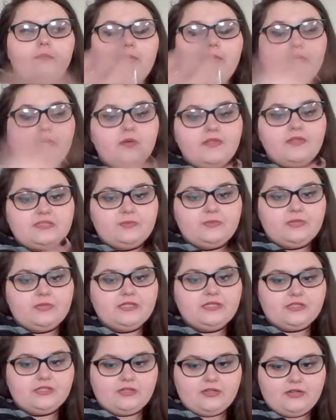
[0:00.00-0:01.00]
But with this one,
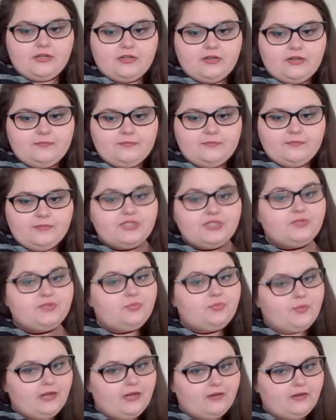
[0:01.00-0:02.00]
it's her, which is
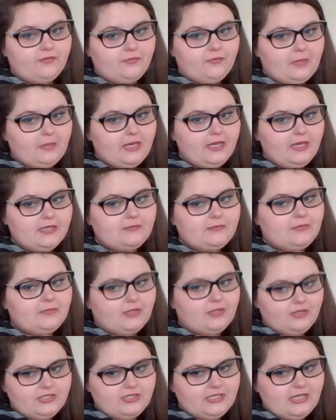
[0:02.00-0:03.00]
weird for me because I'm
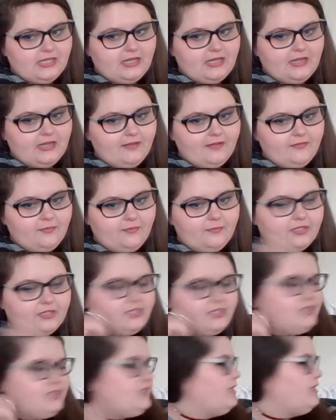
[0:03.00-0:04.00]
not used to that life.
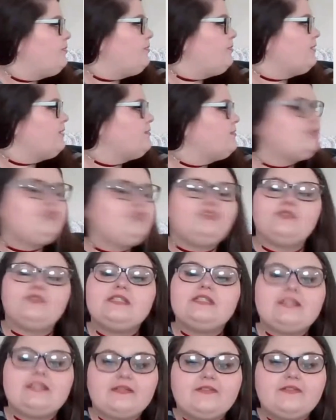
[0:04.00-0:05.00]
But she pretty much
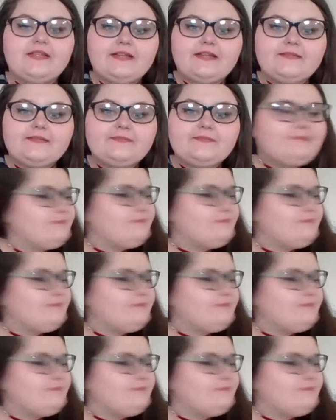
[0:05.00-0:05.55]
chooses everything.